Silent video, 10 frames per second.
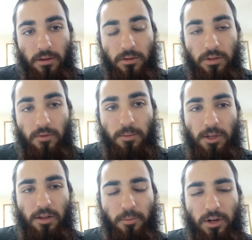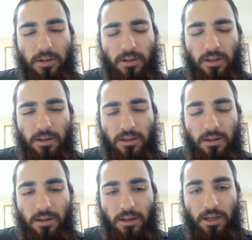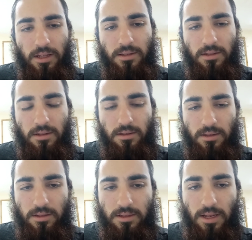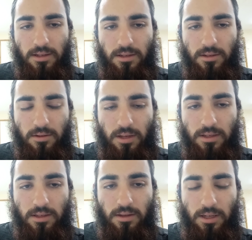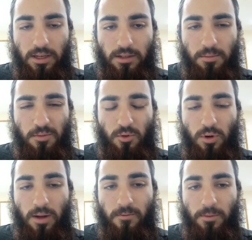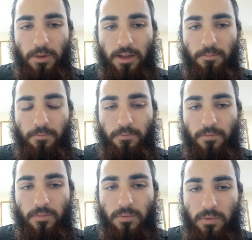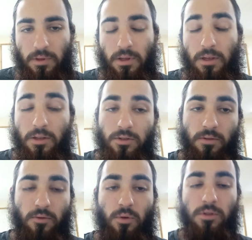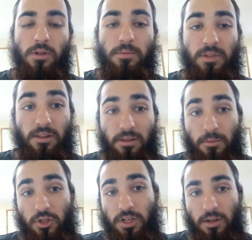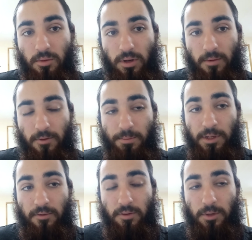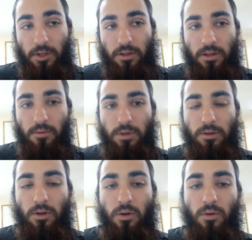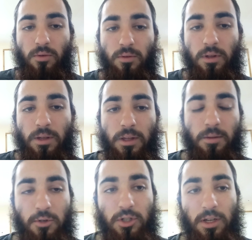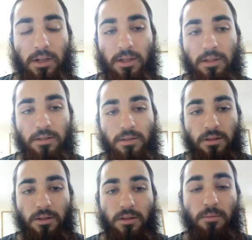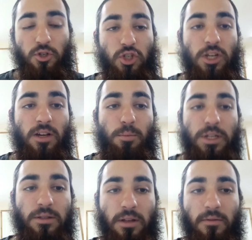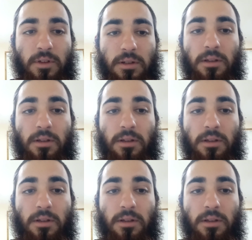So David HaMelech merited that his descendants, the kingdom will come from him. So of course, ultimately, the Moshiach will come from David HaMelech. We know Moshiach is the Moshiach ben David.